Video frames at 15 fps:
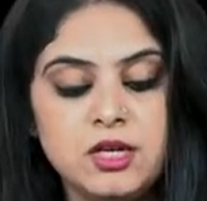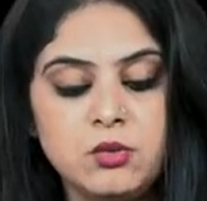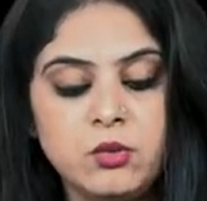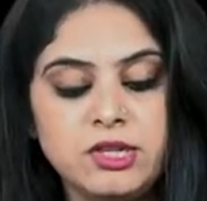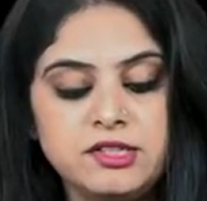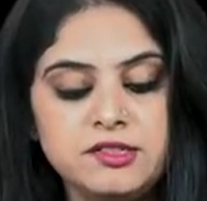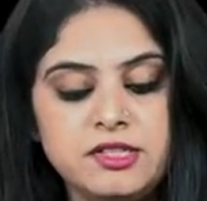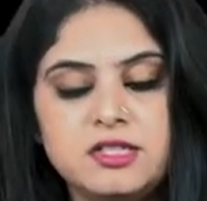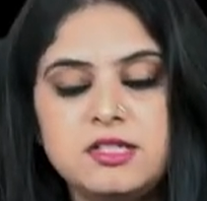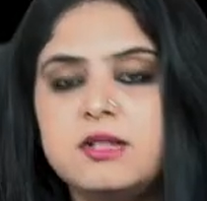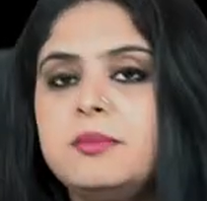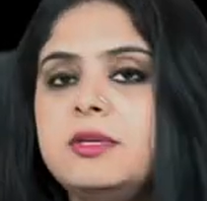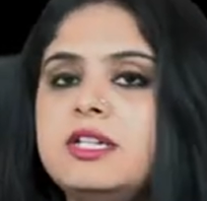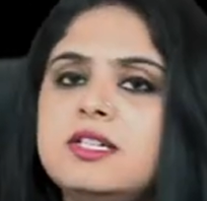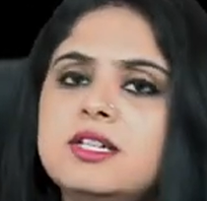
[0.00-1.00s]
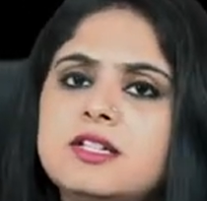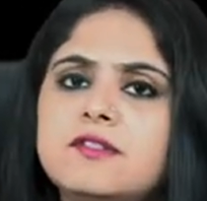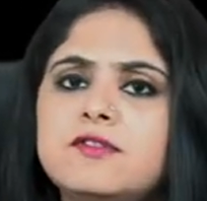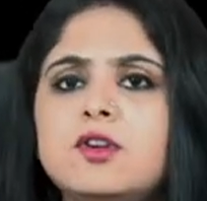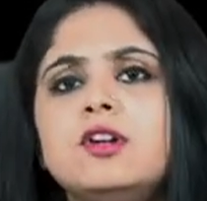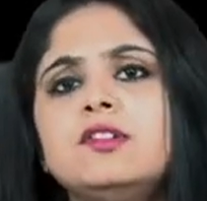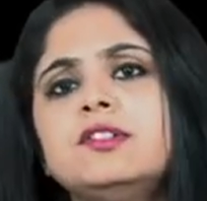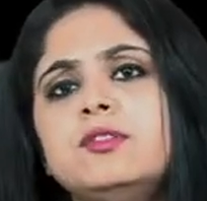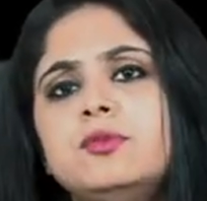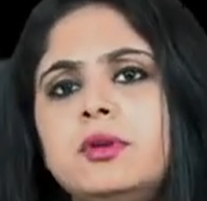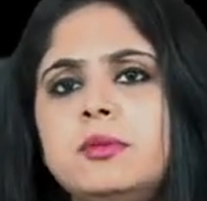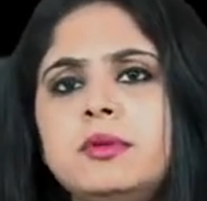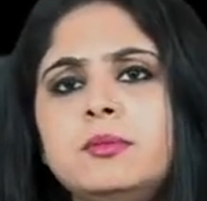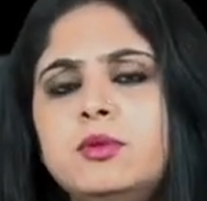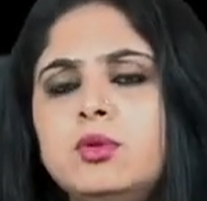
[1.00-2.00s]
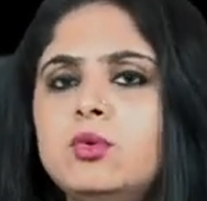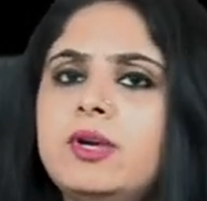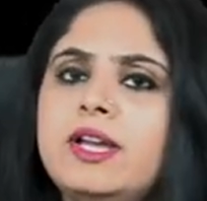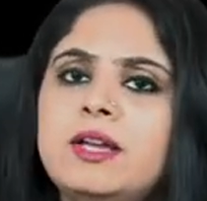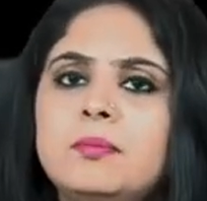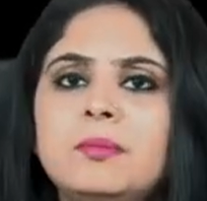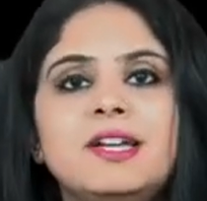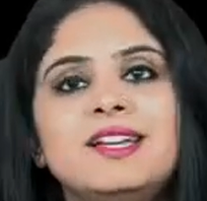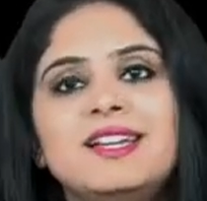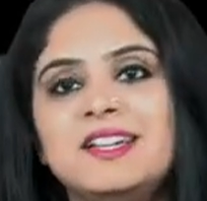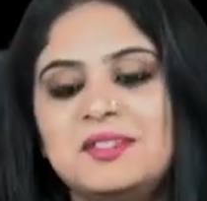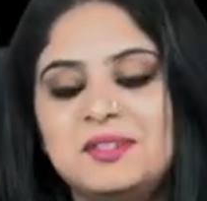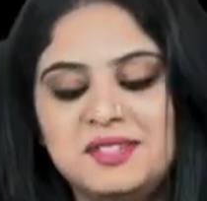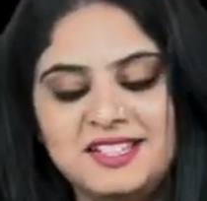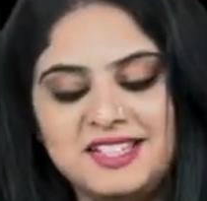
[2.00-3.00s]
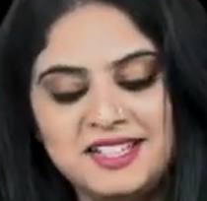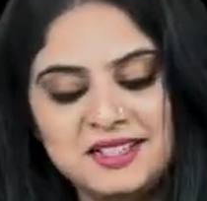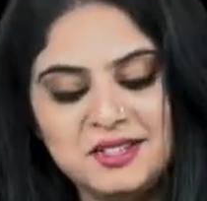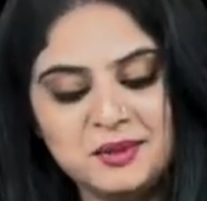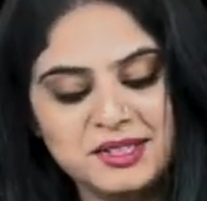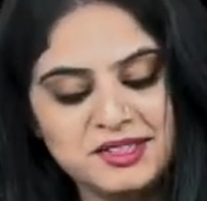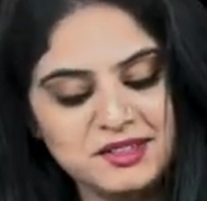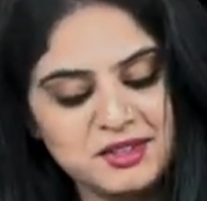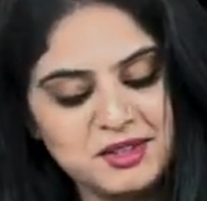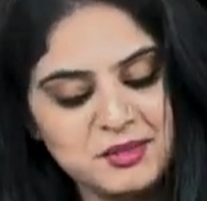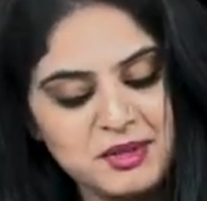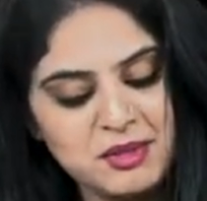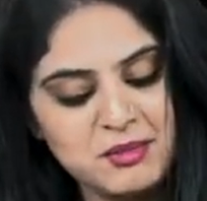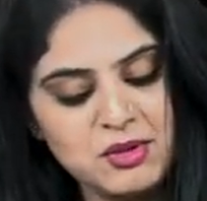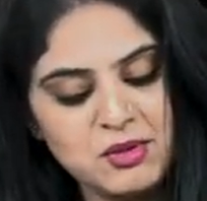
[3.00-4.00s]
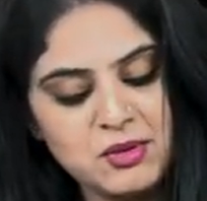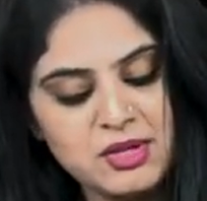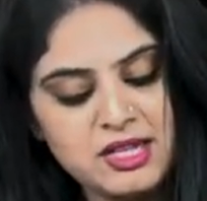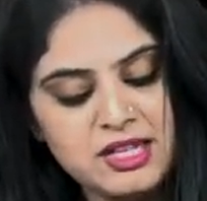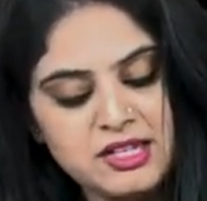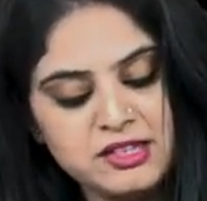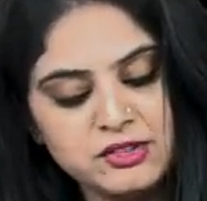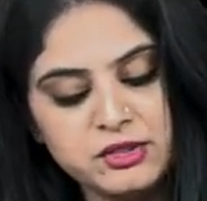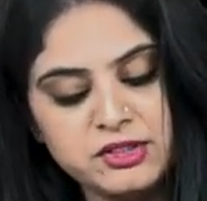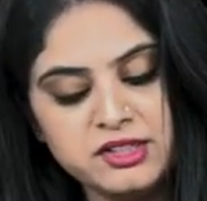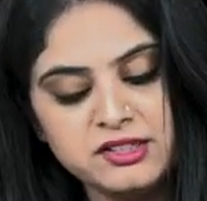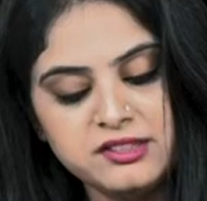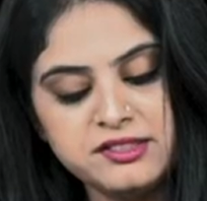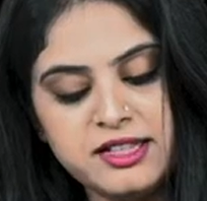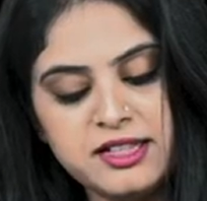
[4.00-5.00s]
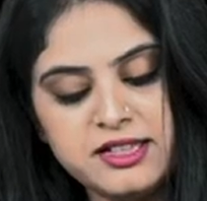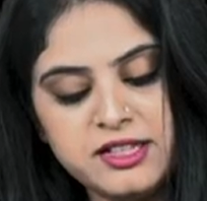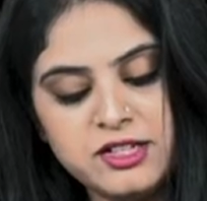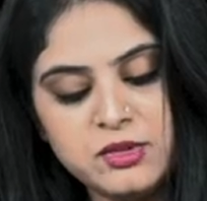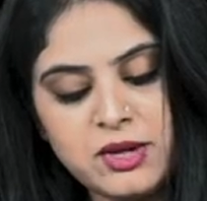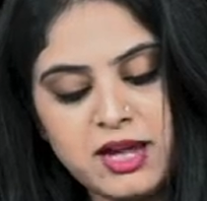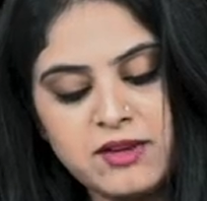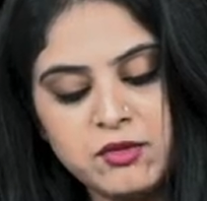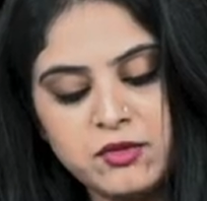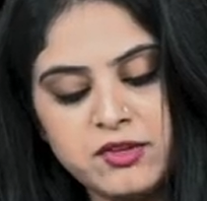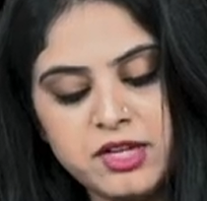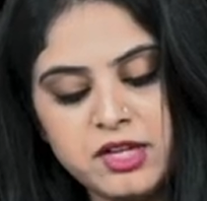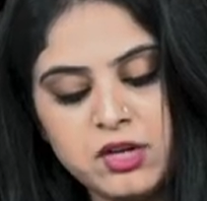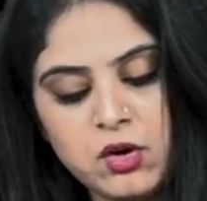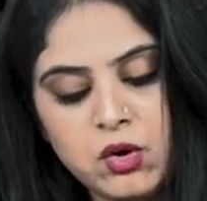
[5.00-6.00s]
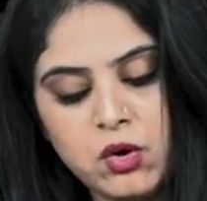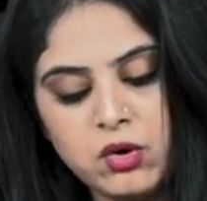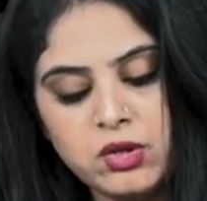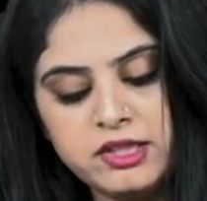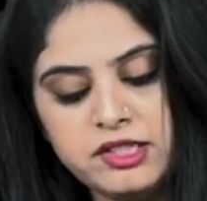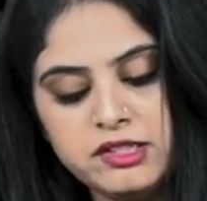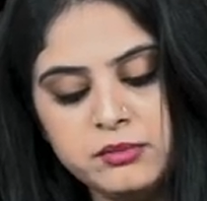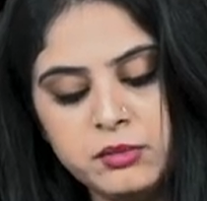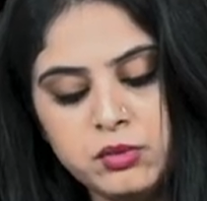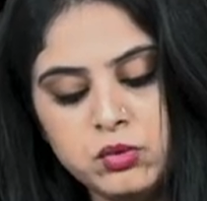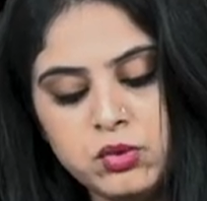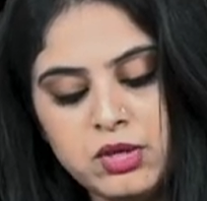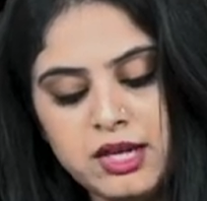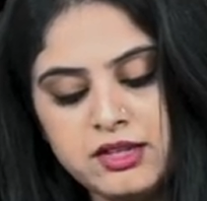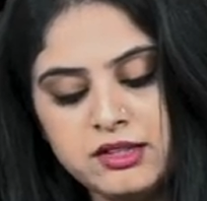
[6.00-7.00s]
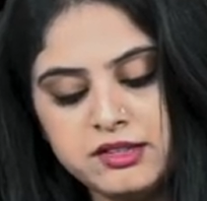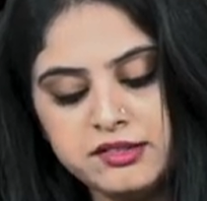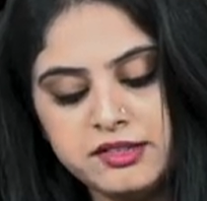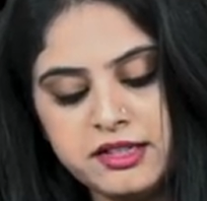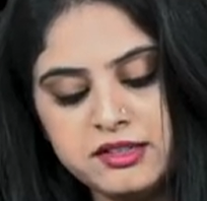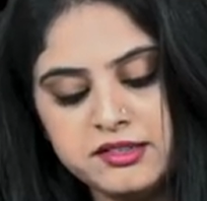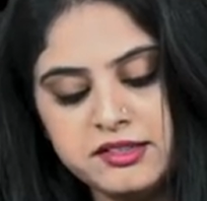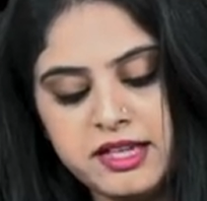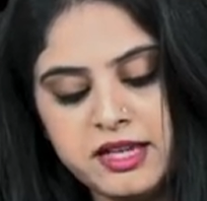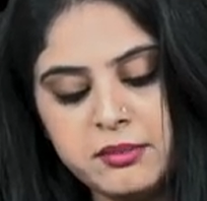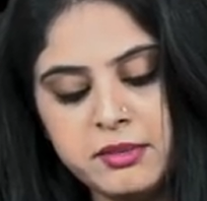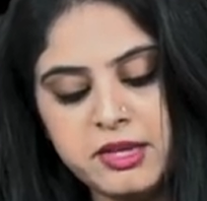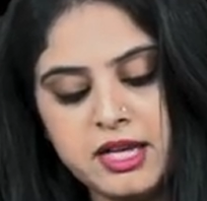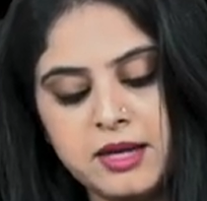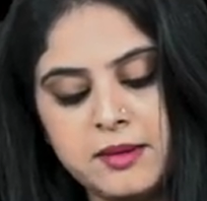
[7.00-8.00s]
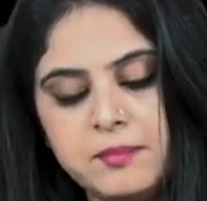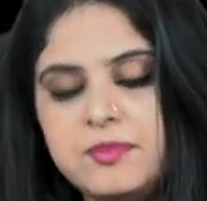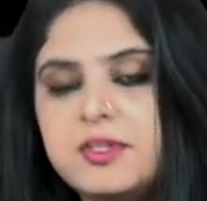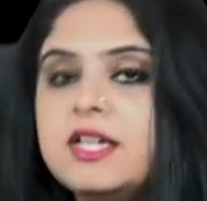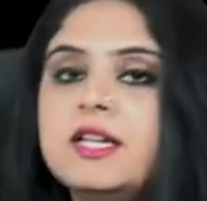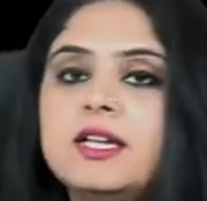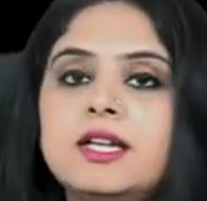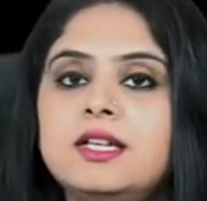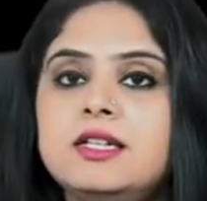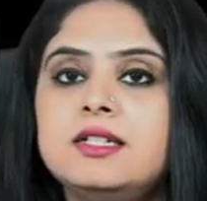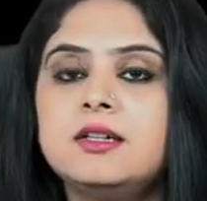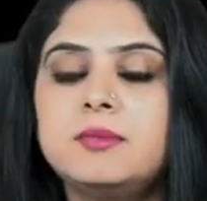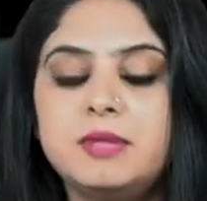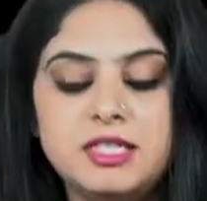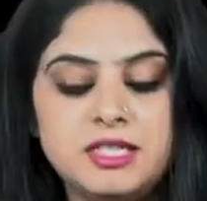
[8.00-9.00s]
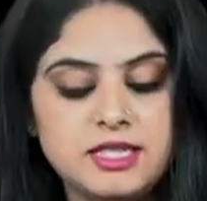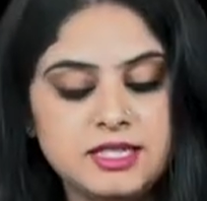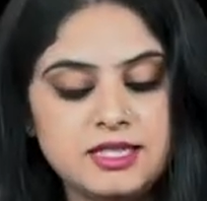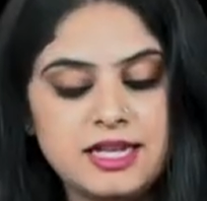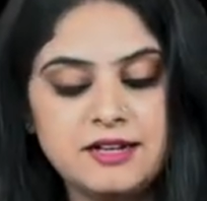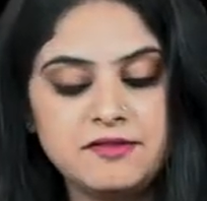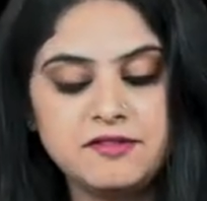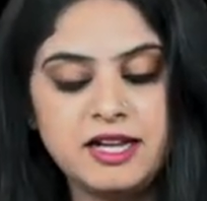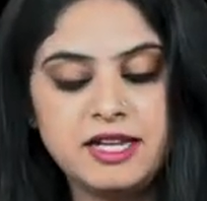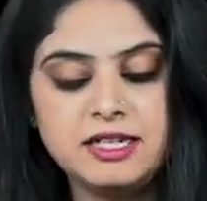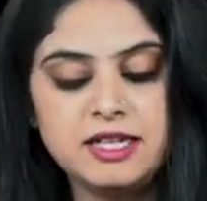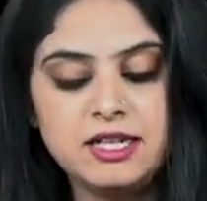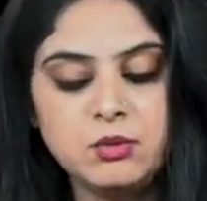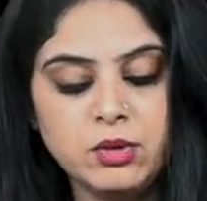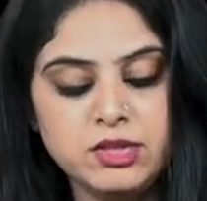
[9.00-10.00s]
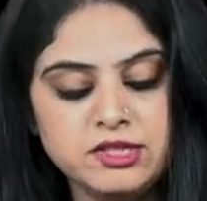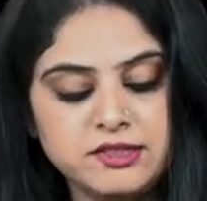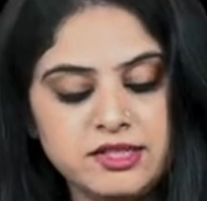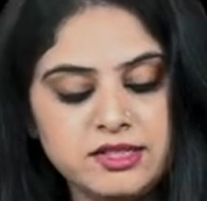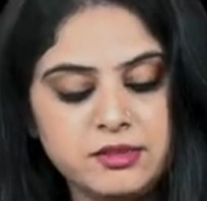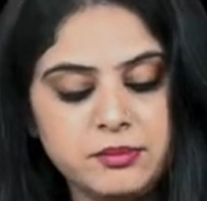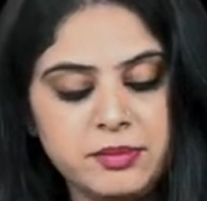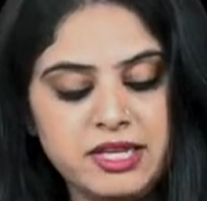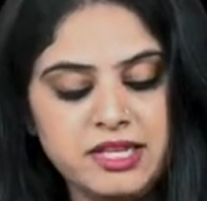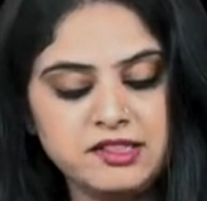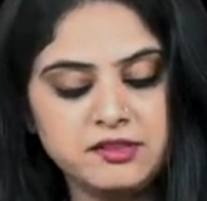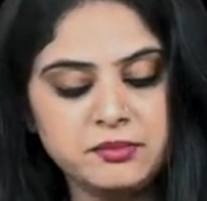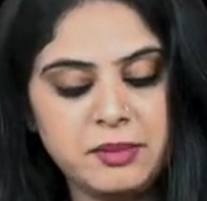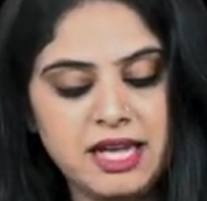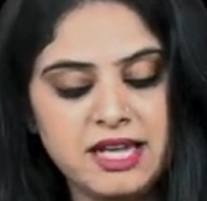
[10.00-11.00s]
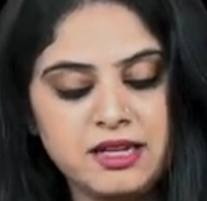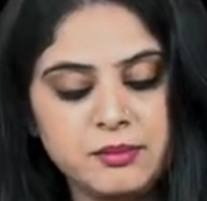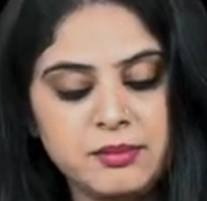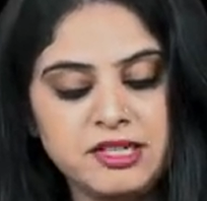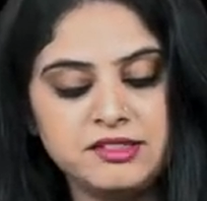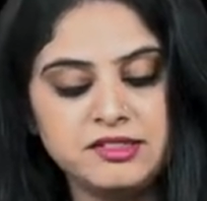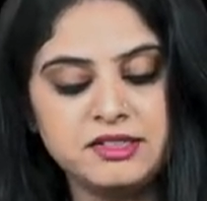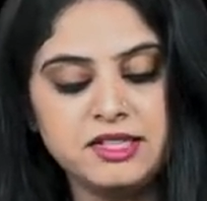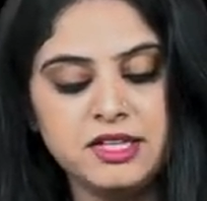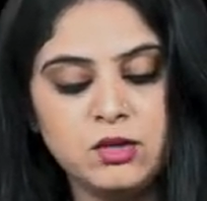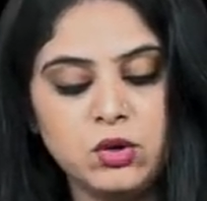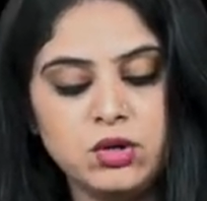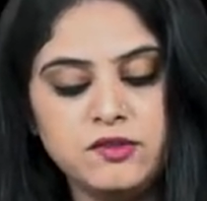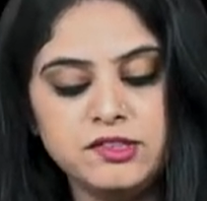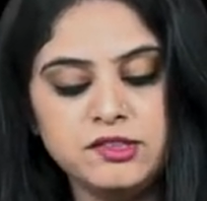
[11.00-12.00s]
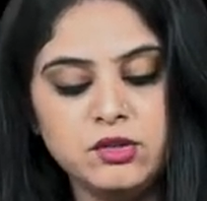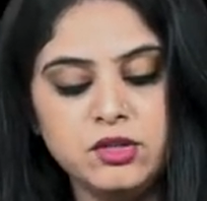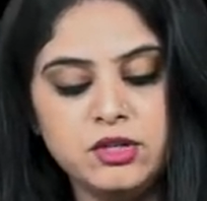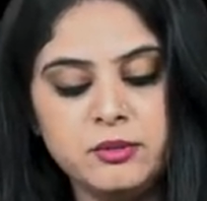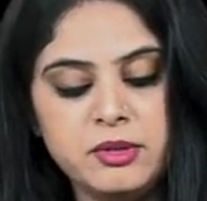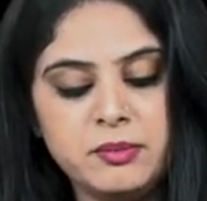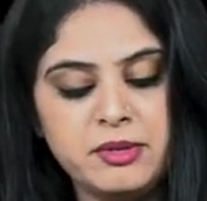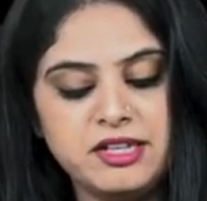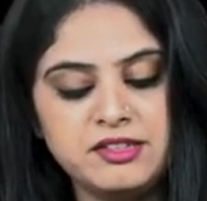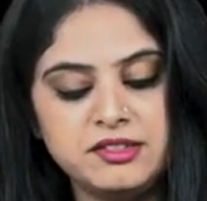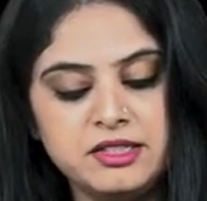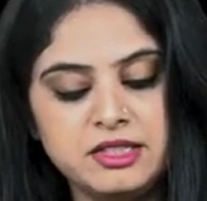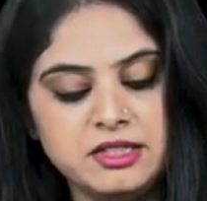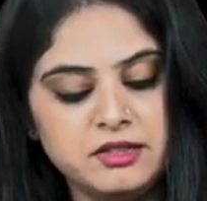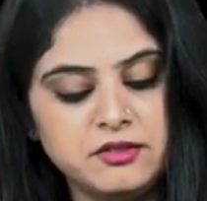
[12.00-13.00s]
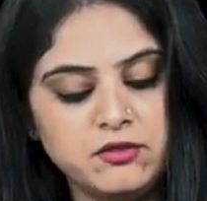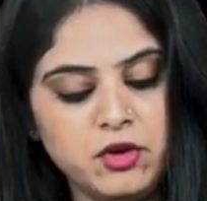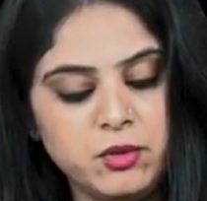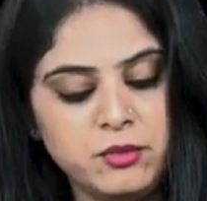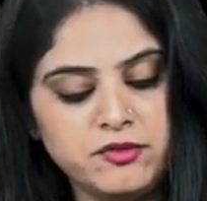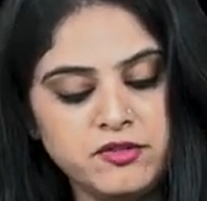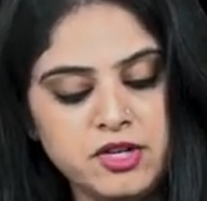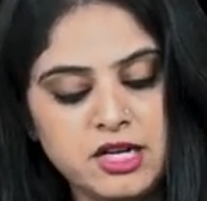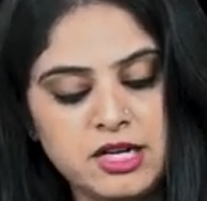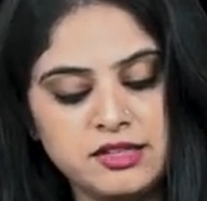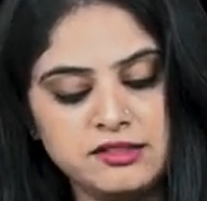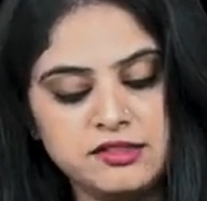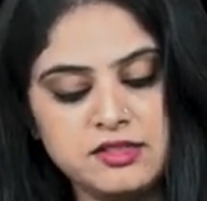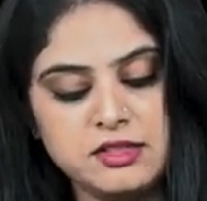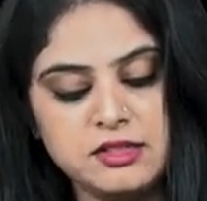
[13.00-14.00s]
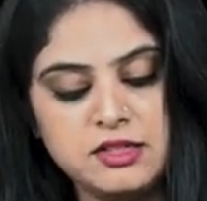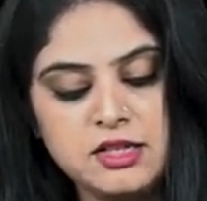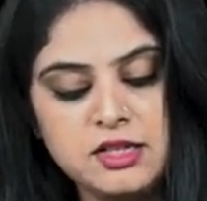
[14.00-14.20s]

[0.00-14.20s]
What is intermediate? Of course, it will be blue. Ek pink hai, the other one's going to be blue. So this cell that you have over here, all these blue color cells then become intermediate. And finally, what is at the base? Parabasal. They are always going to be present in the form of a cluster.